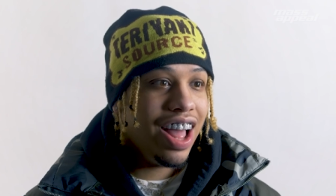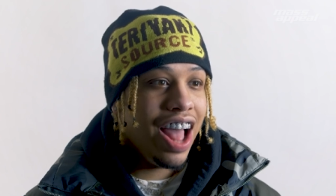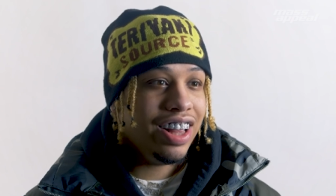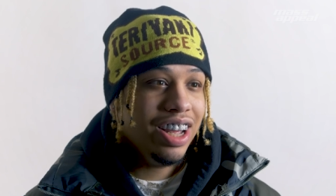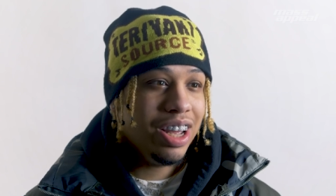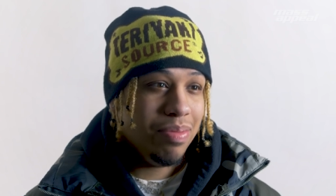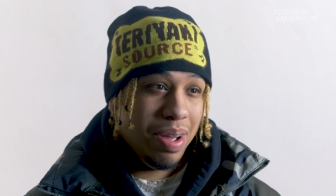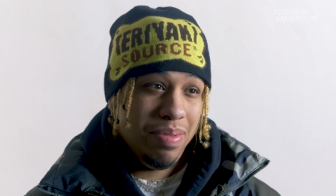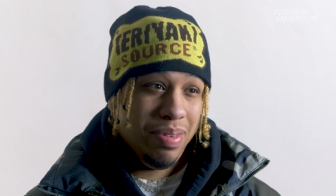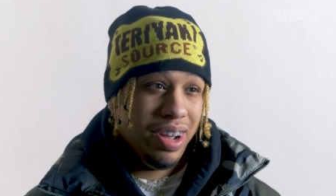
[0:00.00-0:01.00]
I think it
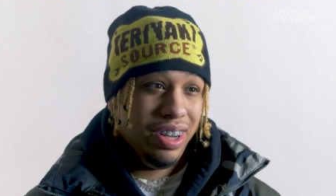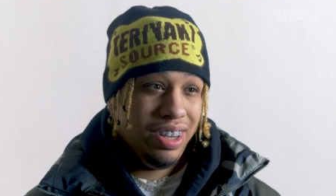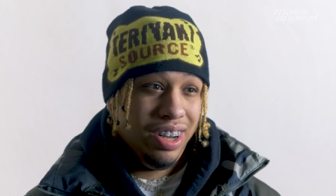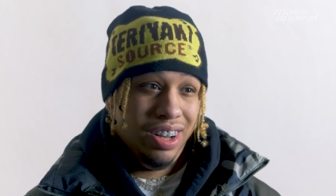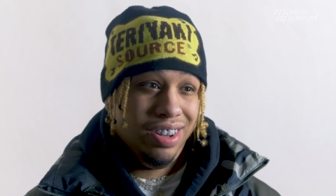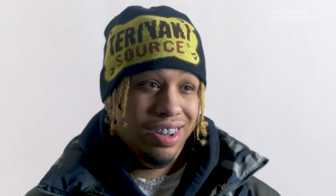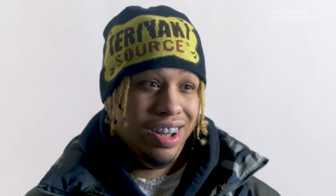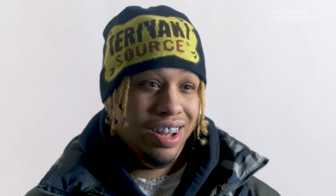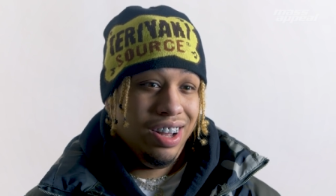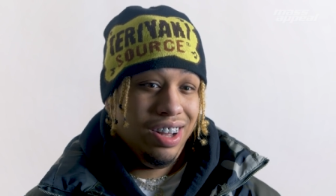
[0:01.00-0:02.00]
might be because the
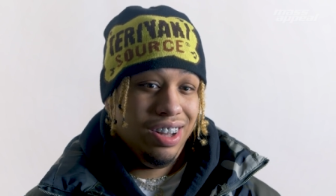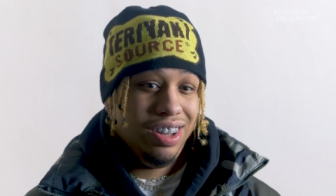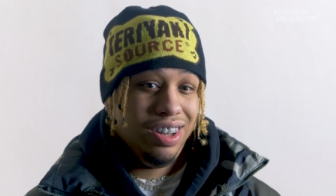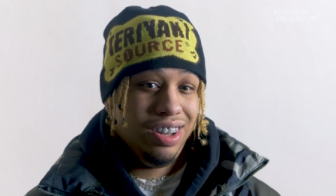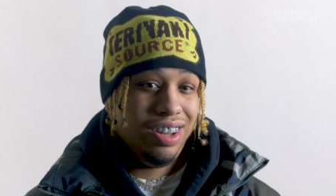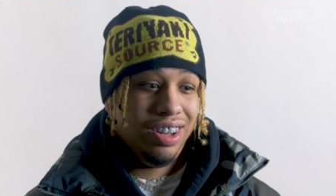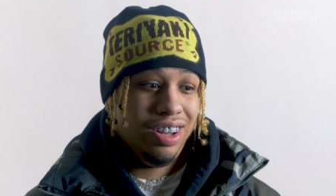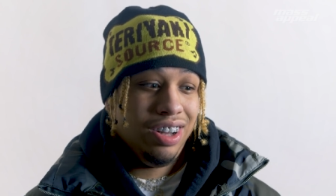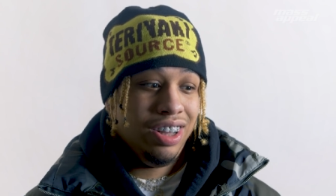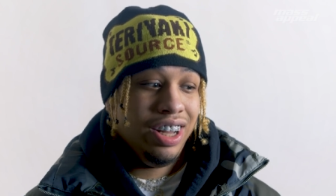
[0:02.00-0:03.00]

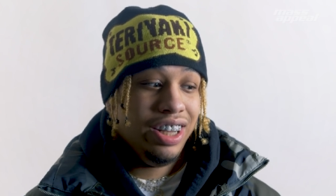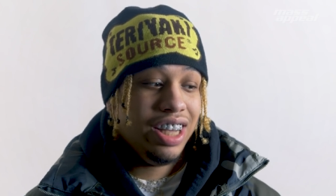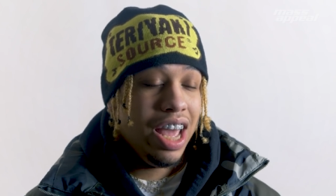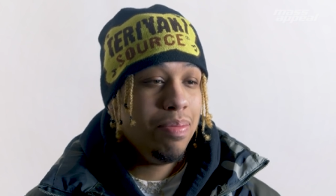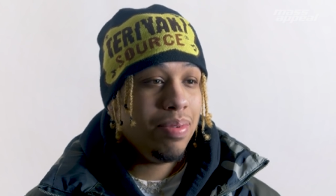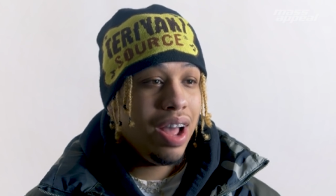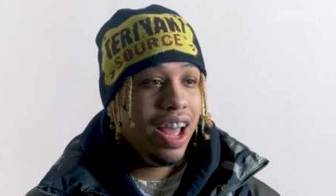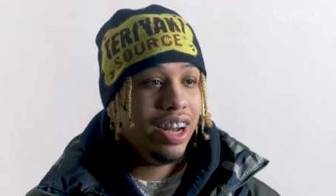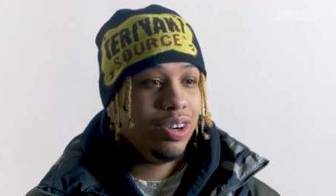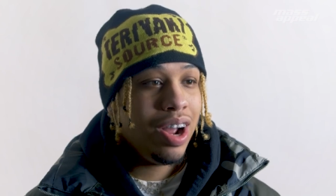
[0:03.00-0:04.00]
the, the tape
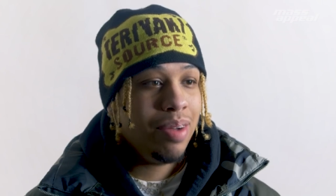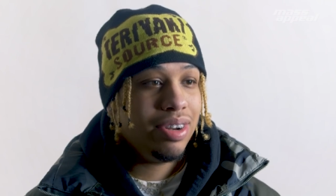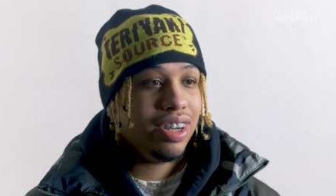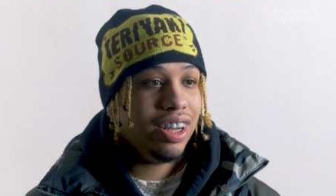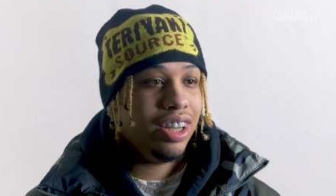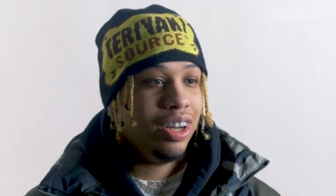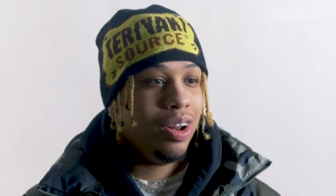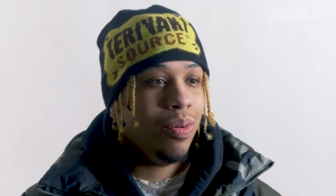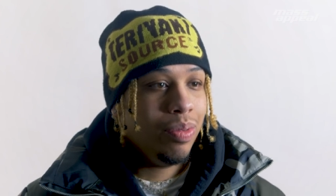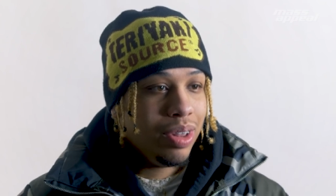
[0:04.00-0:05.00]
I had dropped,
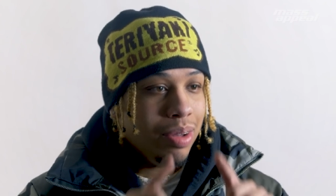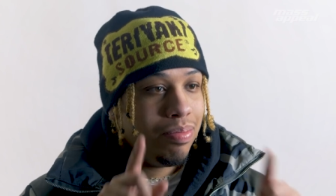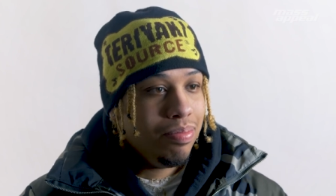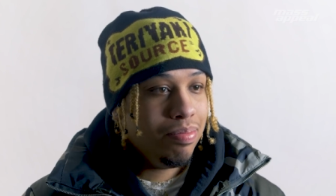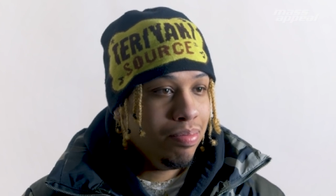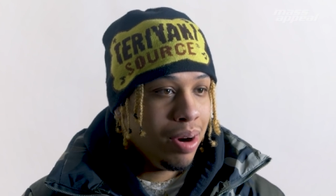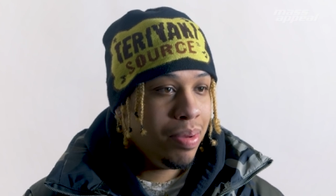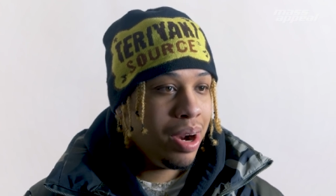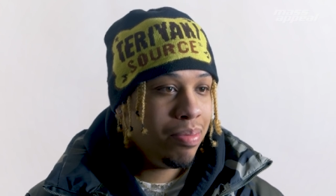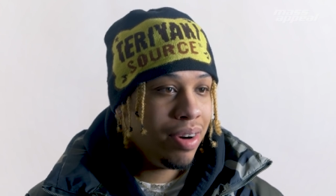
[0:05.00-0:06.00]
the one with the
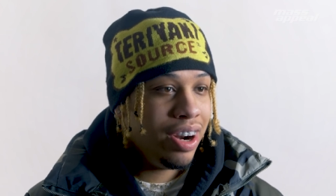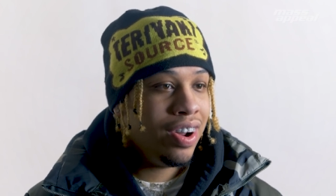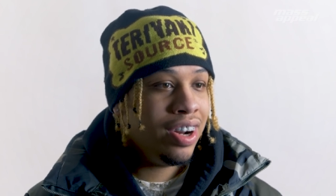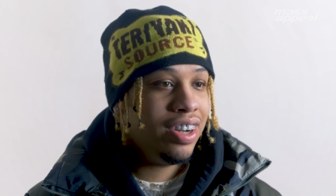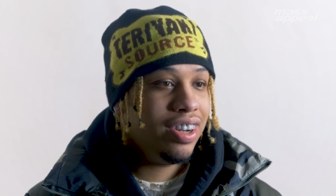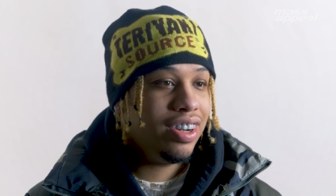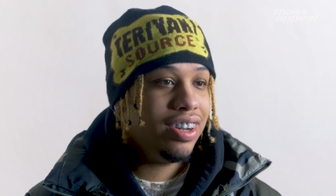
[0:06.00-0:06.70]
Burberry print on it,